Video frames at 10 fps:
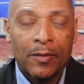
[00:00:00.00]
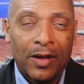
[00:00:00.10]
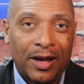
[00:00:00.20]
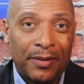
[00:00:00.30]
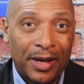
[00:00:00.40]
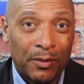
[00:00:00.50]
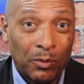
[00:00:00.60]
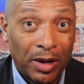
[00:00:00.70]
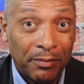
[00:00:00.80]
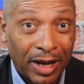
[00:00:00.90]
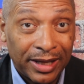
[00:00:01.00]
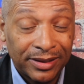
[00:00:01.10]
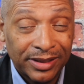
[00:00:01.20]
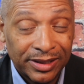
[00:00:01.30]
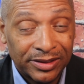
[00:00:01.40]
that one
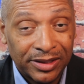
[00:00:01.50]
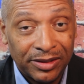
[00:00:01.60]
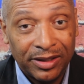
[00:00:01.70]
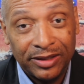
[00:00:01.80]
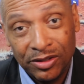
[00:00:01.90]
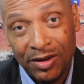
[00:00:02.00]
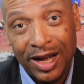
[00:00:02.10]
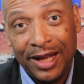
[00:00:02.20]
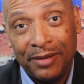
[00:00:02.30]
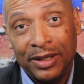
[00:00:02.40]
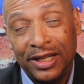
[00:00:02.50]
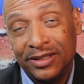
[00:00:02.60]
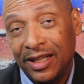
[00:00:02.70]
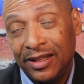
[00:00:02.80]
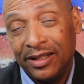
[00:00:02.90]
might consider and try,
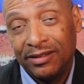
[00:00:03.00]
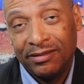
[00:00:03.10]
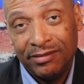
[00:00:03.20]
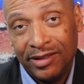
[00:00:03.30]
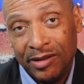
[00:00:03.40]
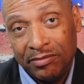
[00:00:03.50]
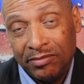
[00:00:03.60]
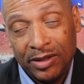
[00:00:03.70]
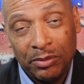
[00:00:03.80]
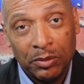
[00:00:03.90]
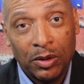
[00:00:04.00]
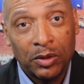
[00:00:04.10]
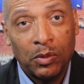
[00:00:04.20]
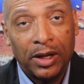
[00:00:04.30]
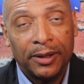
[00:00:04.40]
because I think it would
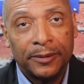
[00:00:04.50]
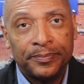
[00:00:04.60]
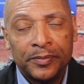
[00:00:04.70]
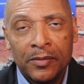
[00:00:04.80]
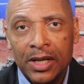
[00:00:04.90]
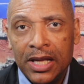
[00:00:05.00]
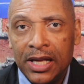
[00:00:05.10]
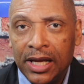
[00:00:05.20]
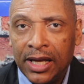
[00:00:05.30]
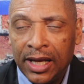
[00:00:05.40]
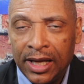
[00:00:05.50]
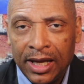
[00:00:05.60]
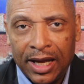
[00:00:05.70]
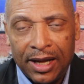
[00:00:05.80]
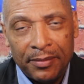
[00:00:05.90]
work well.
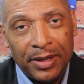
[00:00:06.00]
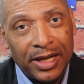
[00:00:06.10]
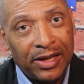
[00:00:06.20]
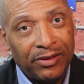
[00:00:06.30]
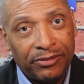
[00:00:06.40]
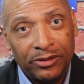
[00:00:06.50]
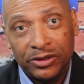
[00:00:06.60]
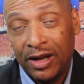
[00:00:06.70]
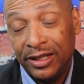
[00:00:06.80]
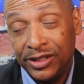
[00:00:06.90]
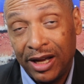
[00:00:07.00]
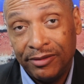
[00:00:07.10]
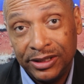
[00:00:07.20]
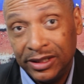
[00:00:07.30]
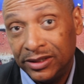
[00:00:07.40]
The first strategy,
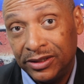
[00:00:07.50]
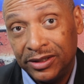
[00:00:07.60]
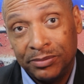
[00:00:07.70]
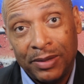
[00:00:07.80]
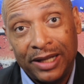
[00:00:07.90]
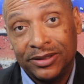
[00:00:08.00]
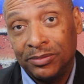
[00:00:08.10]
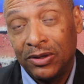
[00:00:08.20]
obviously, is to just buy some